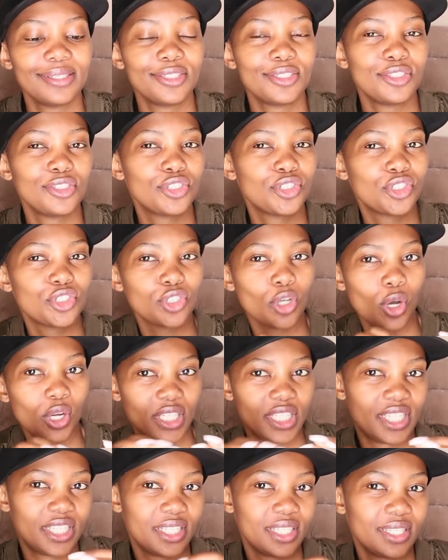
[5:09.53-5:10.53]

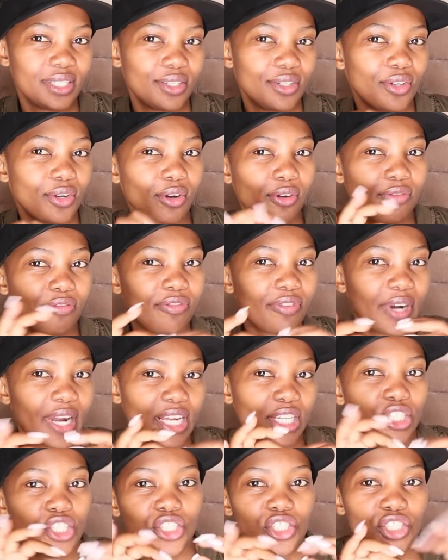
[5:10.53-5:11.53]
short, you know,
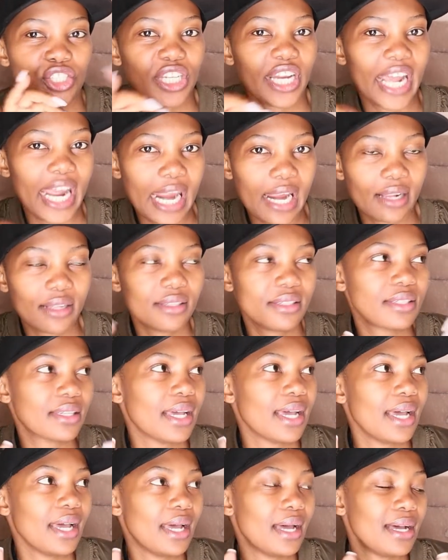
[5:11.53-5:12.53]
French nails.
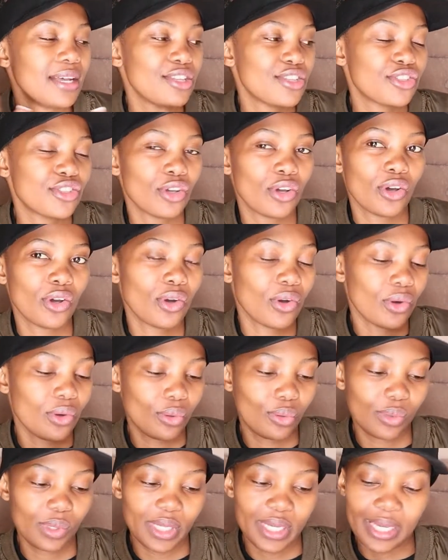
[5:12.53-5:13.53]

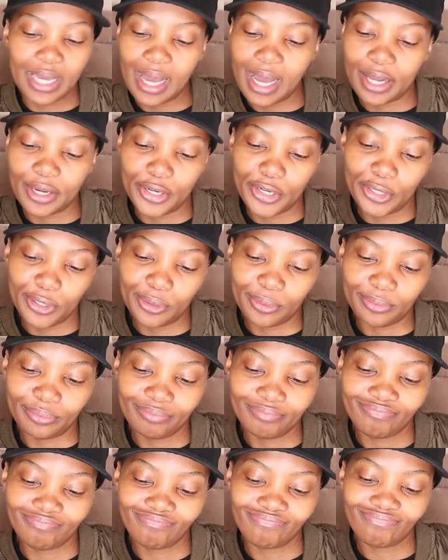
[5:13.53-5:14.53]
So yeah, no,
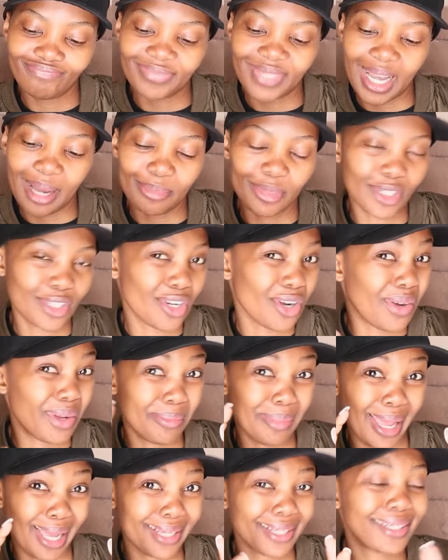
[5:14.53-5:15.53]
I'm not going
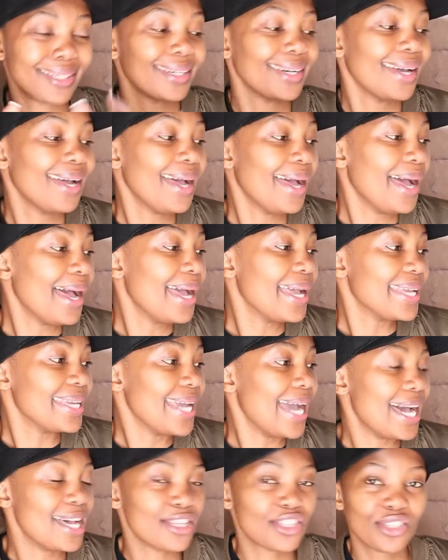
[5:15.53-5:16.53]
back.
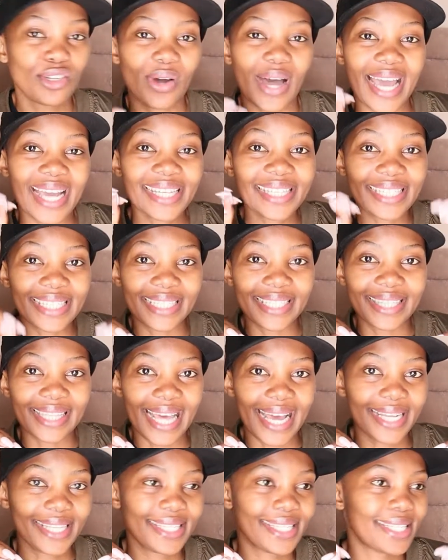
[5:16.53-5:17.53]
Yeah, so I did
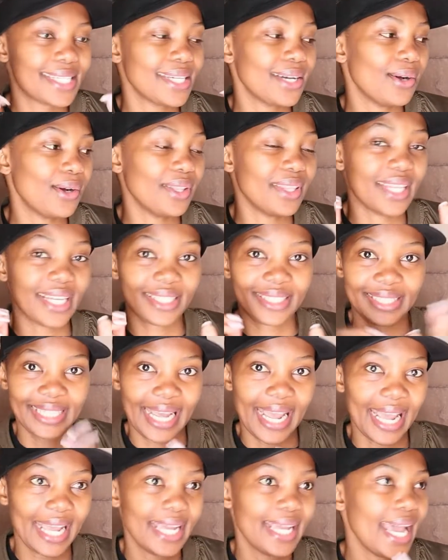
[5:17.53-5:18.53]
that on that
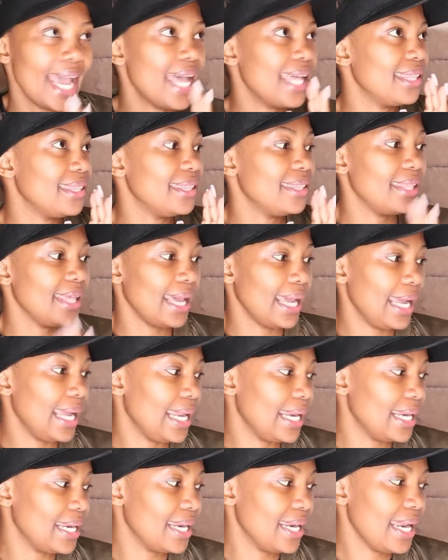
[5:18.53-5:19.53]
day and
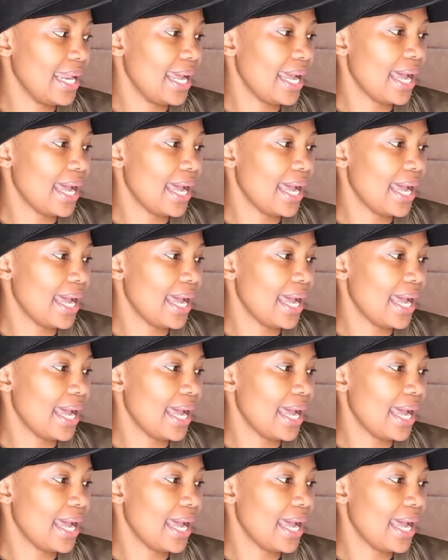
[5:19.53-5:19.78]
then